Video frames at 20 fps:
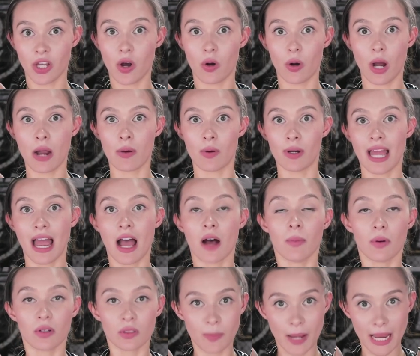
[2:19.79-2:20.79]
So I want
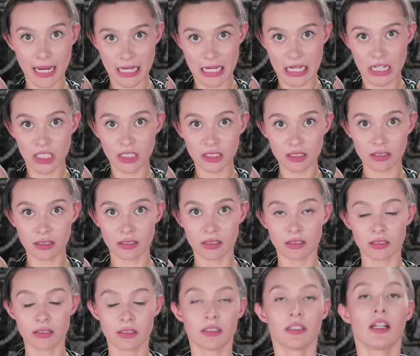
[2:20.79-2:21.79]
elbows by ears,
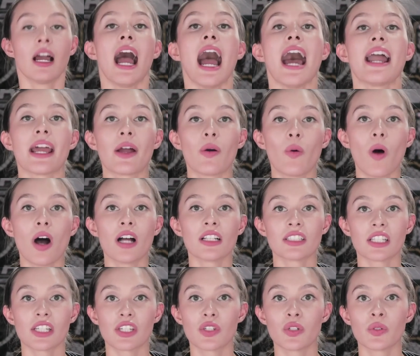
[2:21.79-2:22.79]
and I
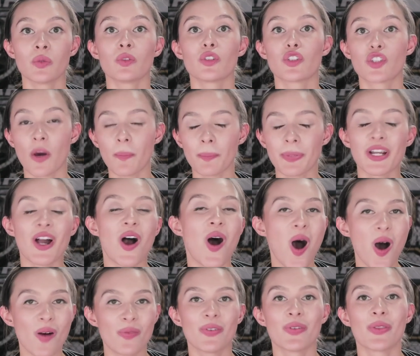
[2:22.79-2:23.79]
want you jumping
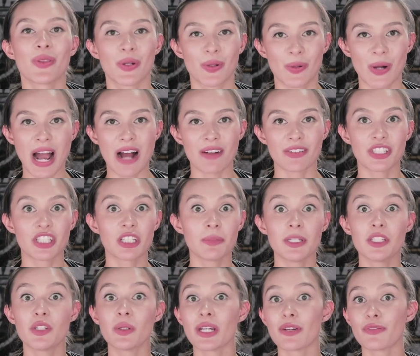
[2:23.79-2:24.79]
off the ground. You're
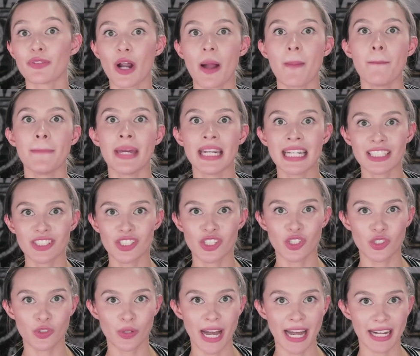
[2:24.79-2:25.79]
gonna be doing it for a minute
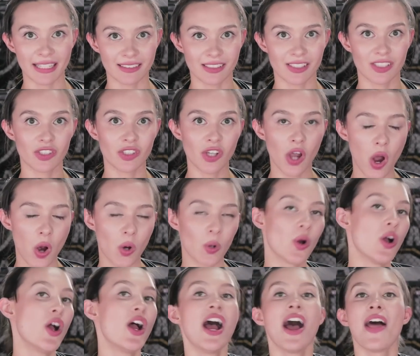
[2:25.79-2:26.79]
straight.
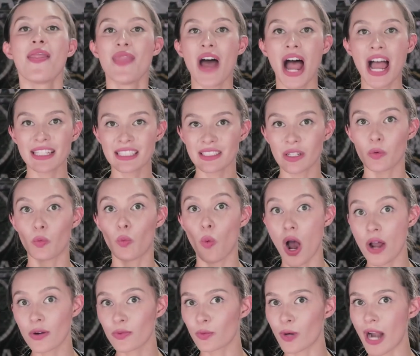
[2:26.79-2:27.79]
So that's a
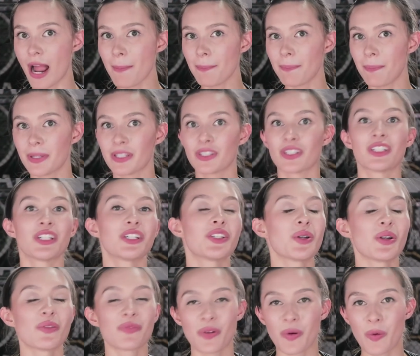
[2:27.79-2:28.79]
1 rep. You're gonna
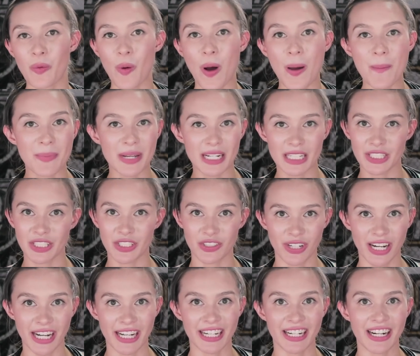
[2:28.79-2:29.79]
do it for 1 minute
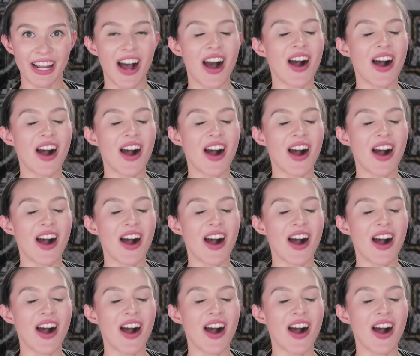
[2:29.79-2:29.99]
straight.